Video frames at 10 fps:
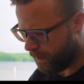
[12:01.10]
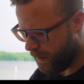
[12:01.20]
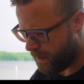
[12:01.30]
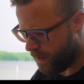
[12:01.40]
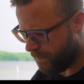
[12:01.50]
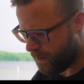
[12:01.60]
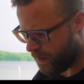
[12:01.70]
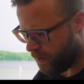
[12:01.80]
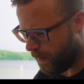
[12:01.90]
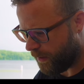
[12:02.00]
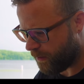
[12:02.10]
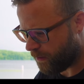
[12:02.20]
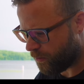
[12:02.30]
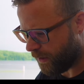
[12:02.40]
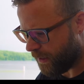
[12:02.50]
it's obviously quite
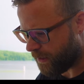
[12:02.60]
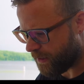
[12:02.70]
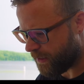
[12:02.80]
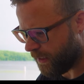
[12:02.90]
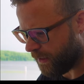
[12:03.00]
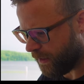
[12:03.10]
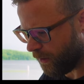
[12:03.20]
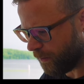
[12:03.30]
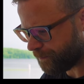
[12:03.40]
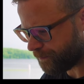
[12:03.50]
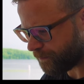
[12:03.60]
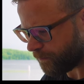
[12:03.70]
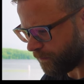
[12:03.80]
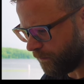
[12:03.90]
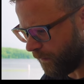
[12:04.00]
tricky to see it here.
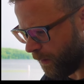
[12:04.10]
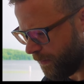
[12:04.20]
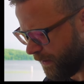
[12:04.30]
But